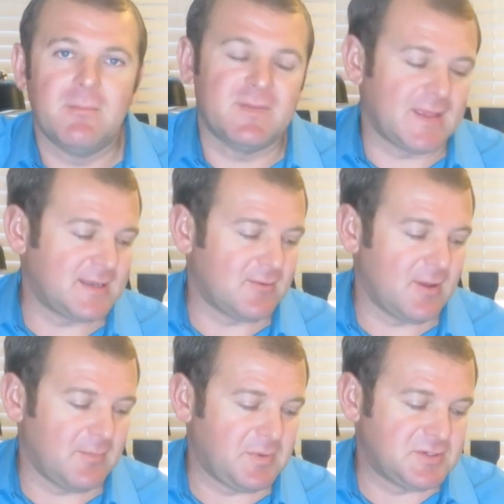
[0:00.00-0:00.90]
But that don't
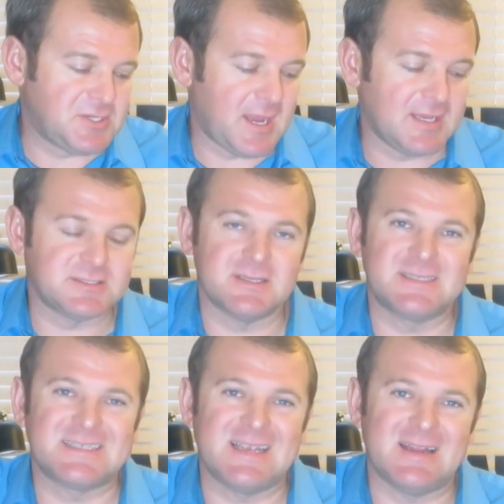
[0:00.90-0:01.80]
help you change into
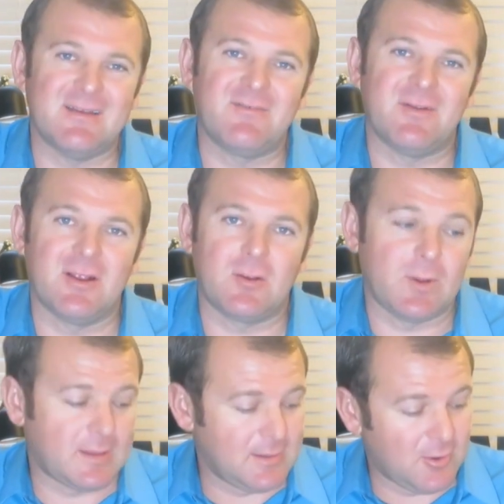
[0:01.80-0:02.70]
C and F very
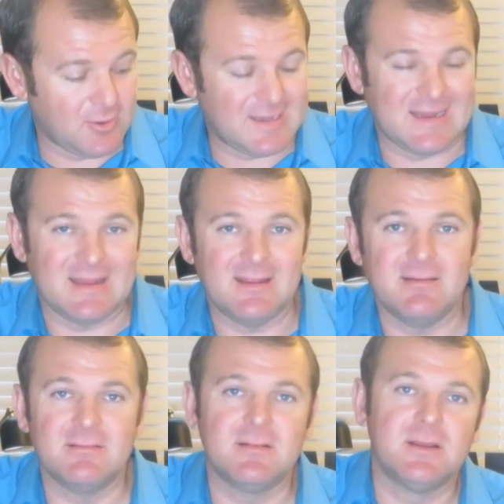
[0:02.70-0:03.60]
quickly, or D.
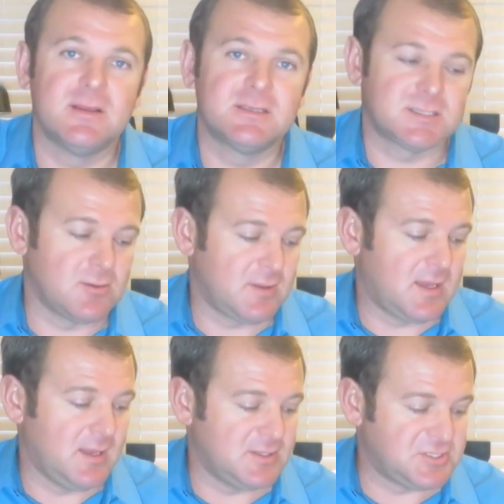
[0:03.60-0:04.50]
So the
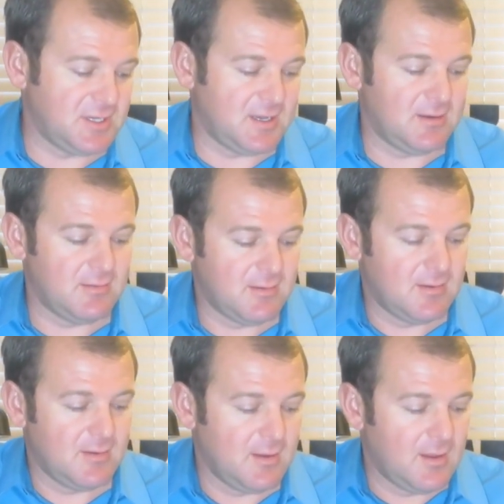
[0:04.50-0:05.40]
key of G
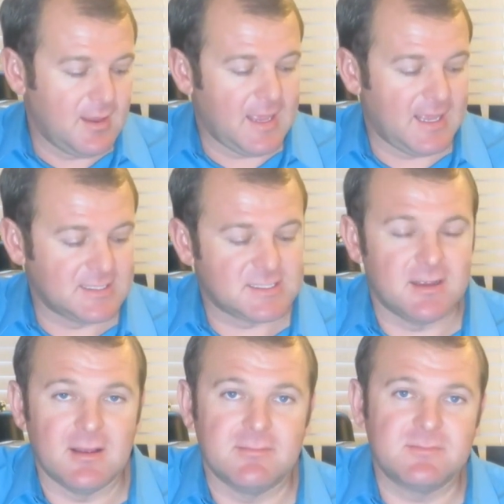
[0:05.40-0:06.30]
has
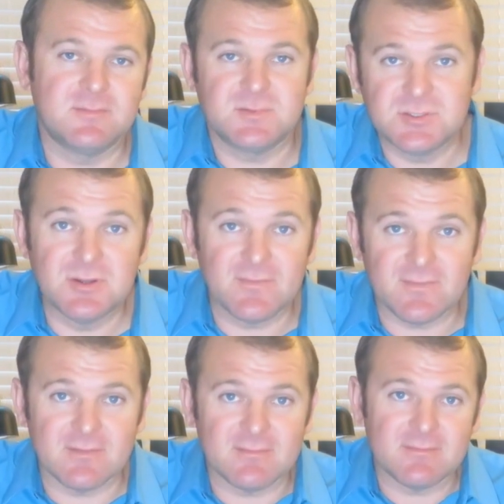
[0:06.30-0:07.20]
2
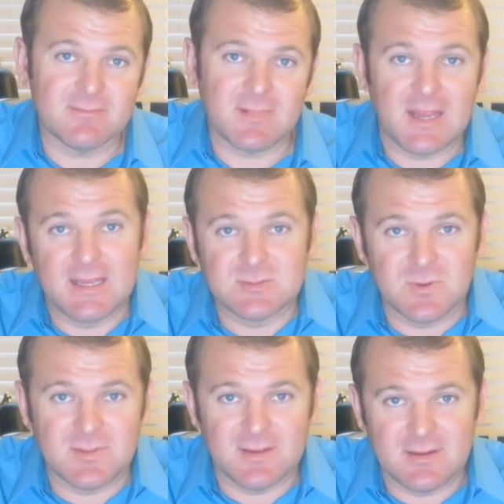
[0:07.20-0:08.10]
different keys
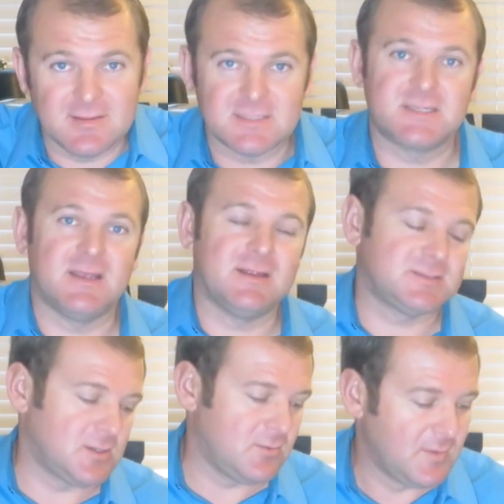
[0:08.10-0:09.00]
with it in the set.
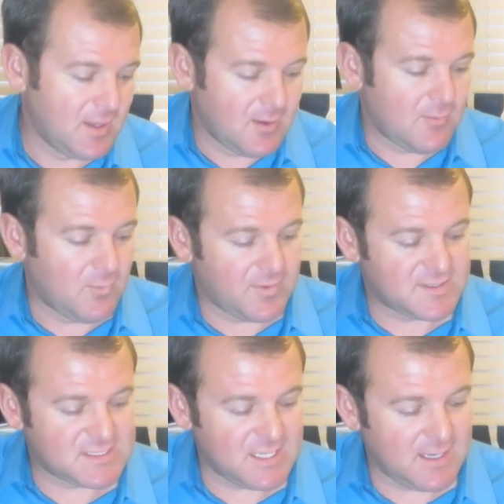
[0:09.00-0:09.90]
So with
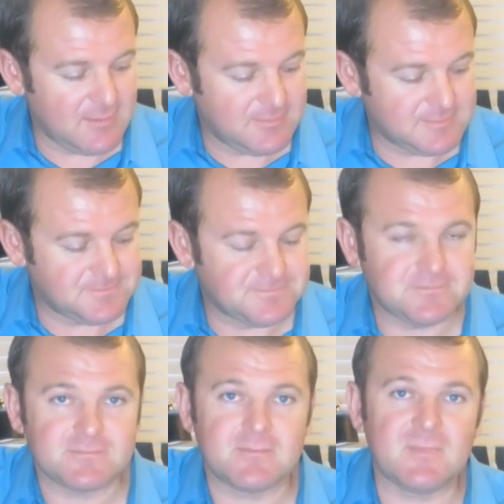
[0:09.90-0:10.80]
C, you've
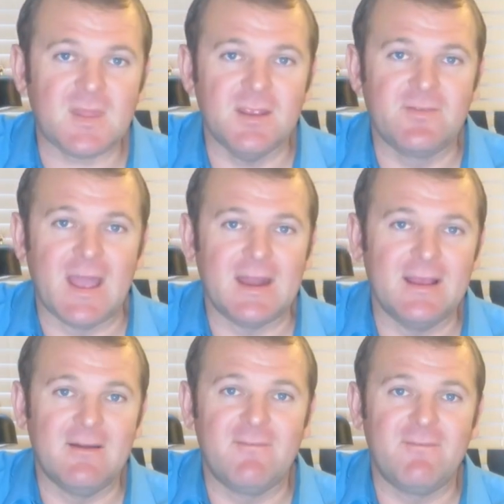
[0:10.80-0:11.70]
got
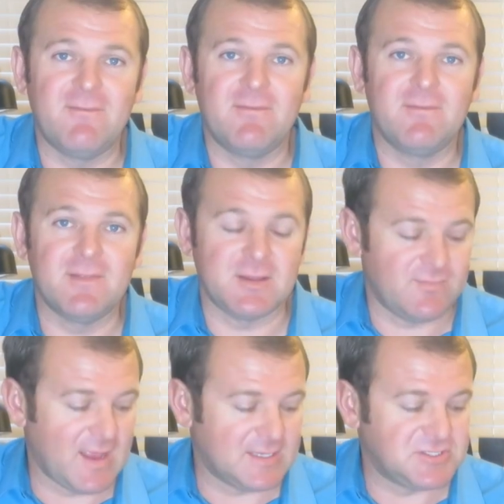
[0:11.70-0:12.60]
F and
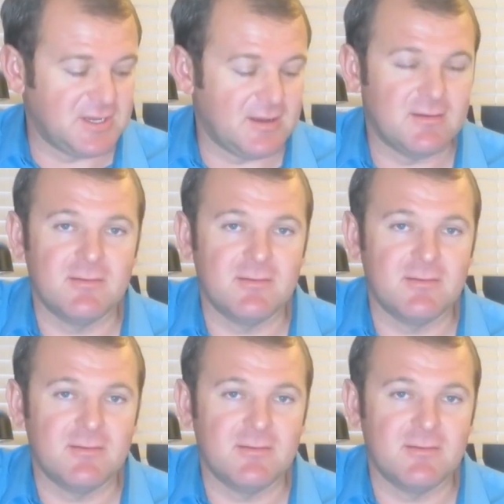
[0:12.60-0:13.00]
you've got G.